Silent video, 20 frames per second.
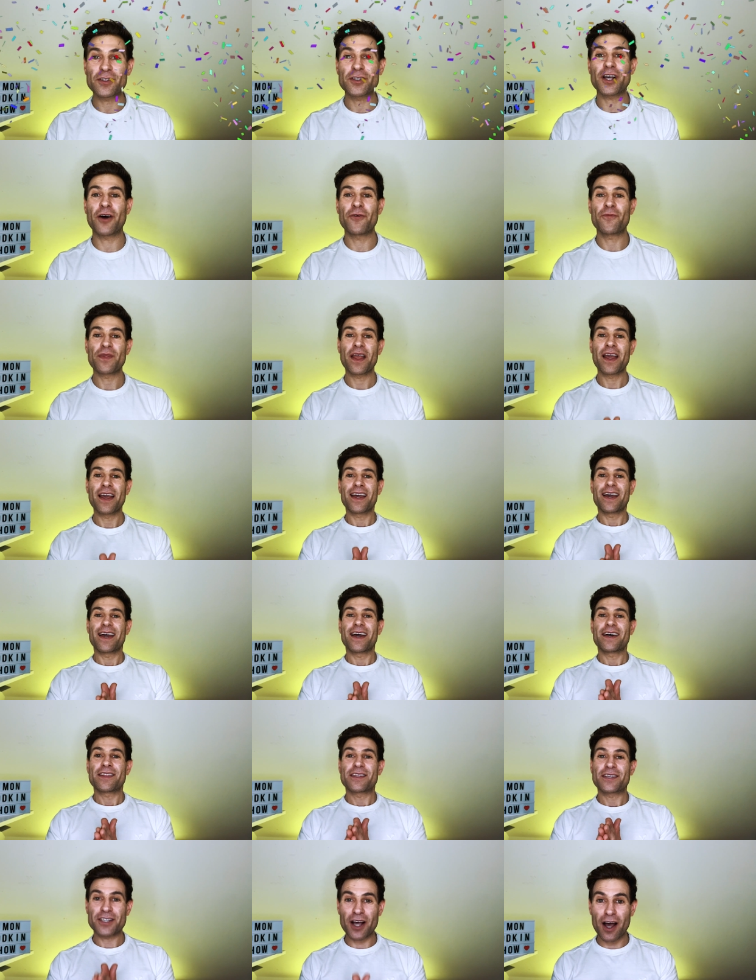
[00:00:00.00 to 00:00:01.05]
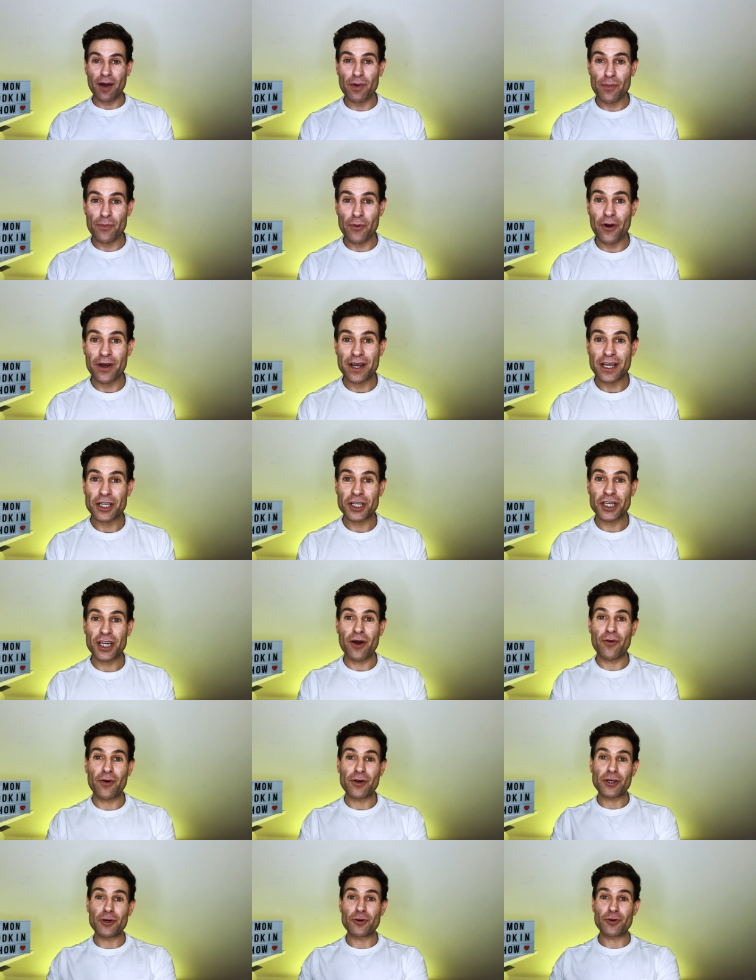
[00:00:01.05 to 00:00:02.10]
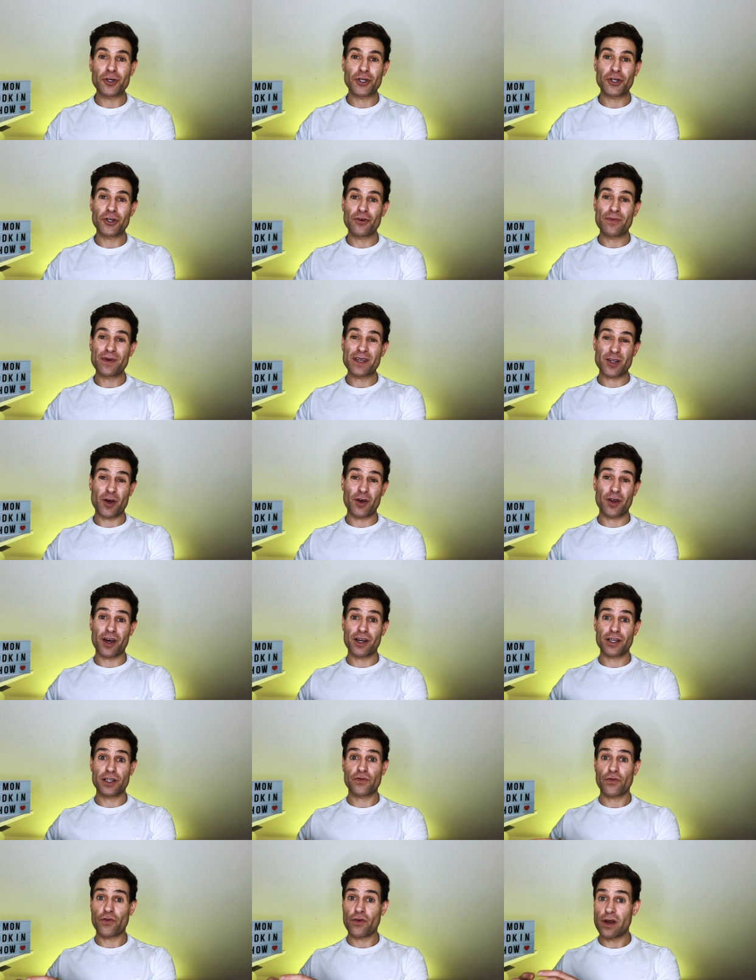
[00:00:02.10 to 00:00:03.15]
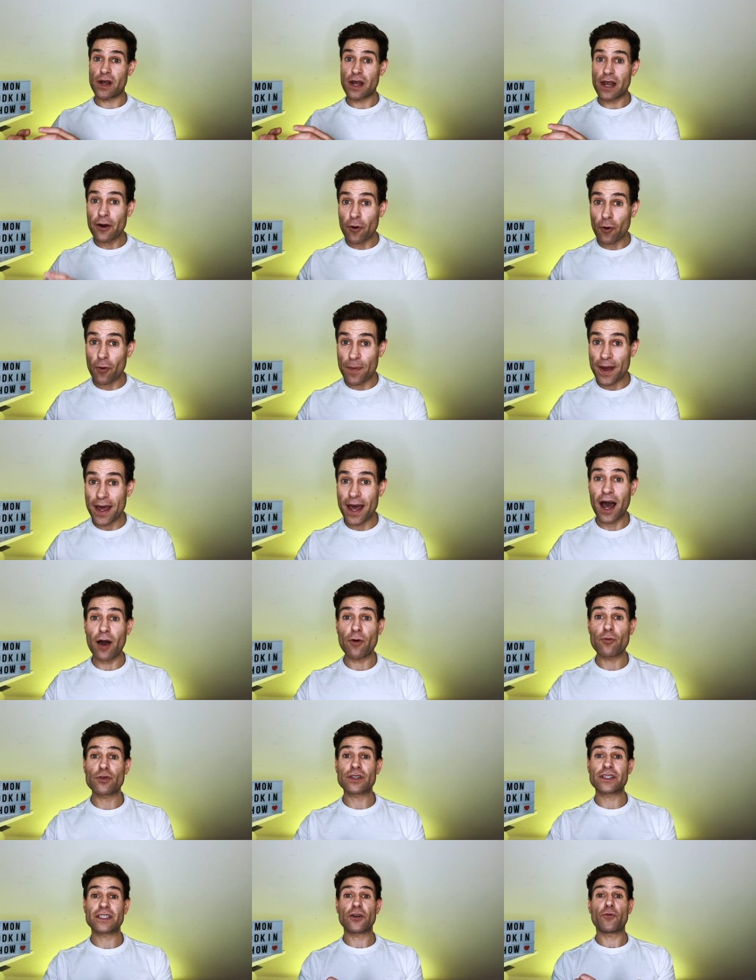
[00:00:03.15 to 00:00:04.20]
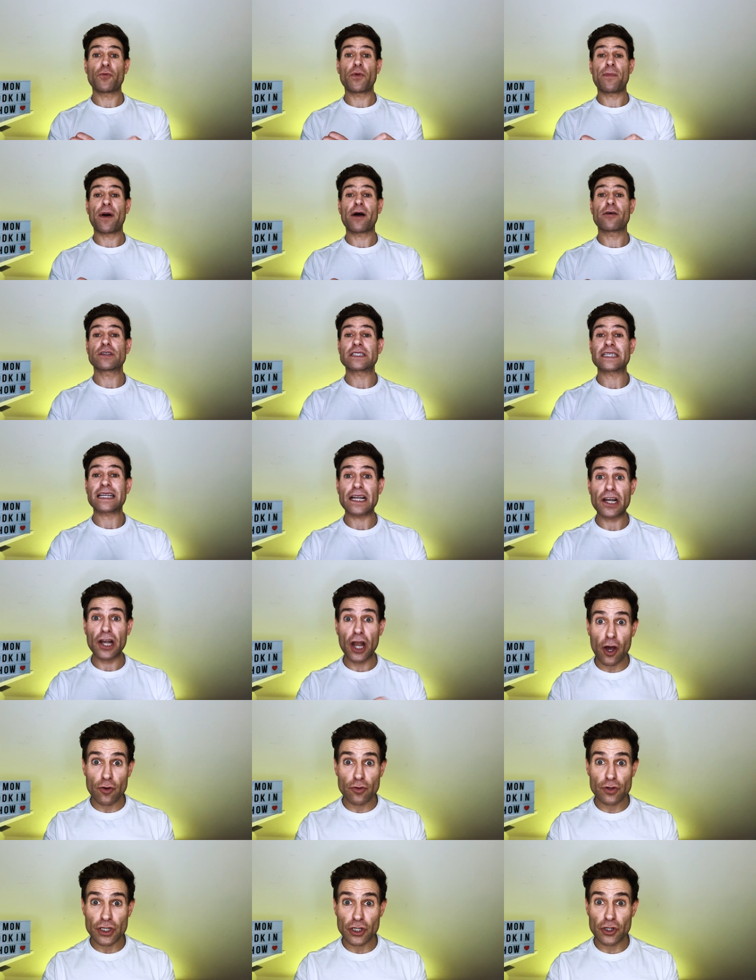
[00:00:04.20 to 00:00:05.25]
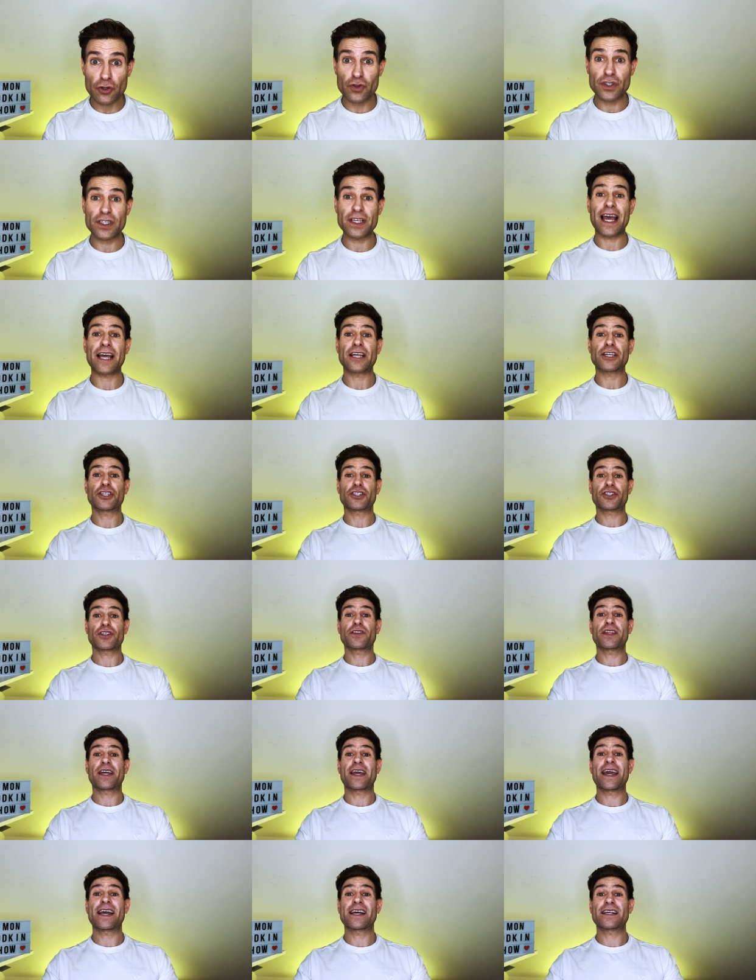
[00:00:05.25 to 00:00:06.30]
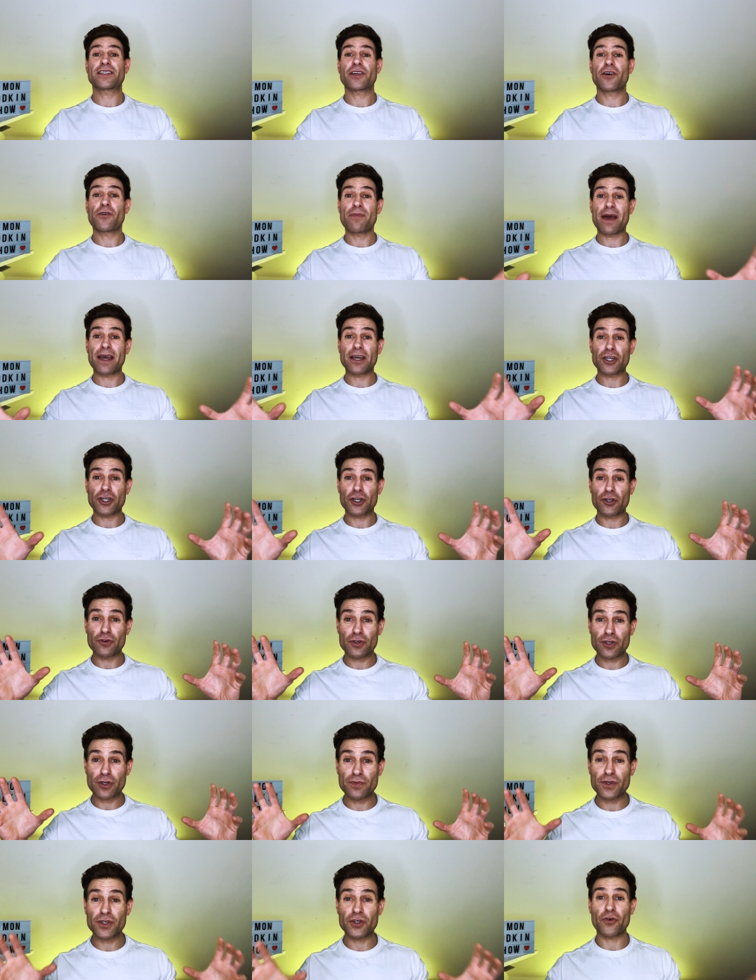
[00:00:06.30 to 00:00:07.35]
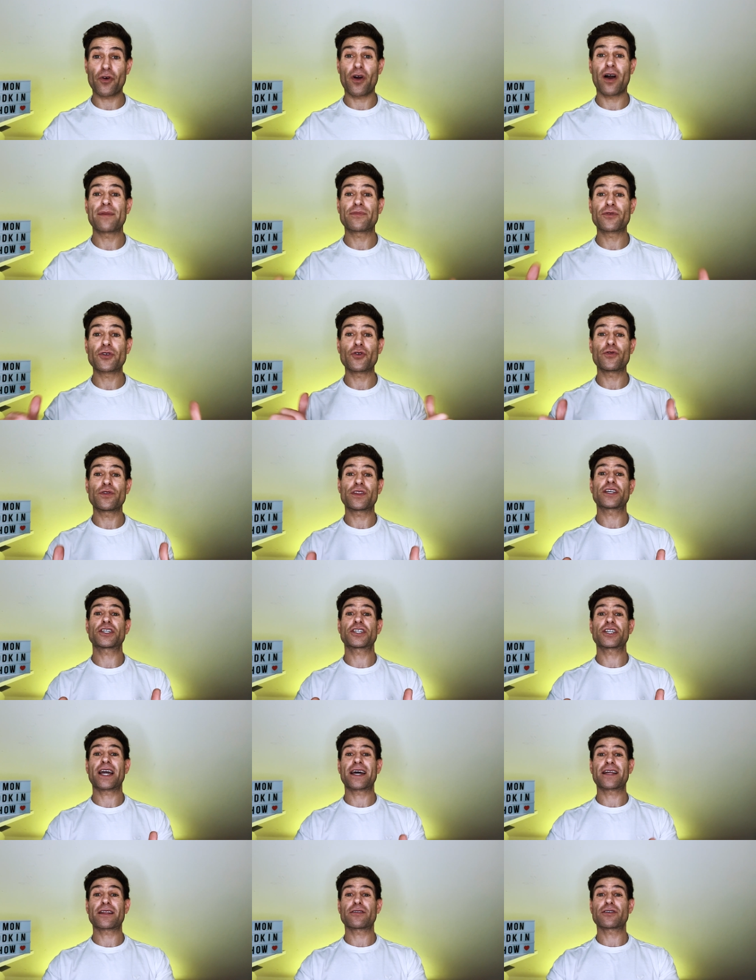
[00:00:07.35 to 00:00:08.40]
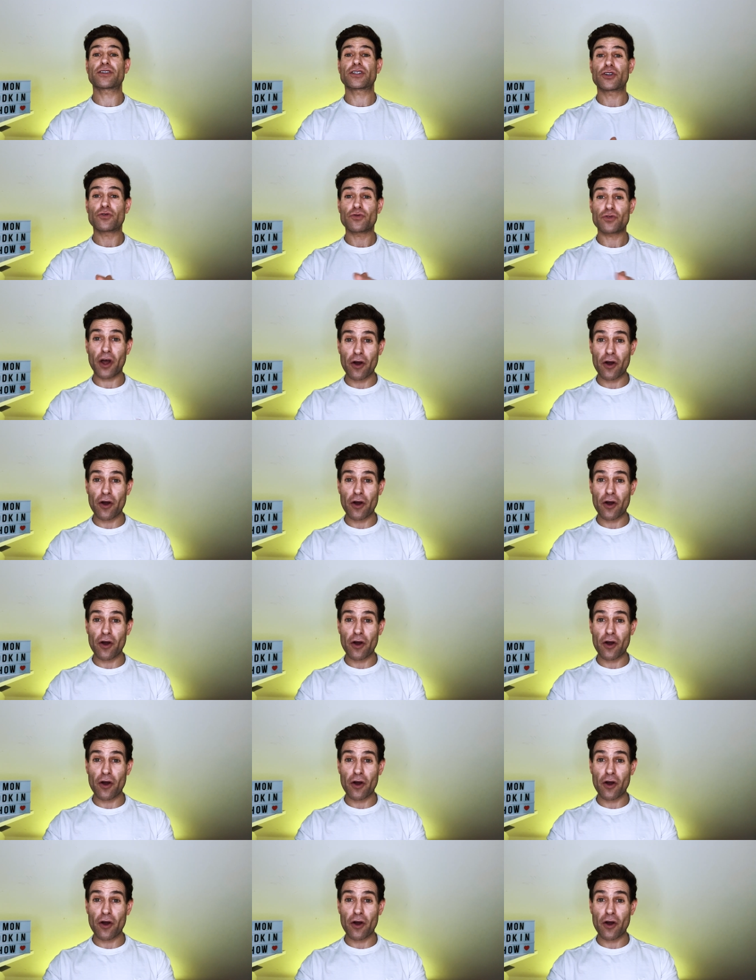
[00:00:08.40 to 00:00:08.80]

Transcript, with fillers: So, the Simon Brodkin Show on YouTube is on ice for a little bit. I will still be posting loads of new sketches on here, so make sure you subscribe to this channel so you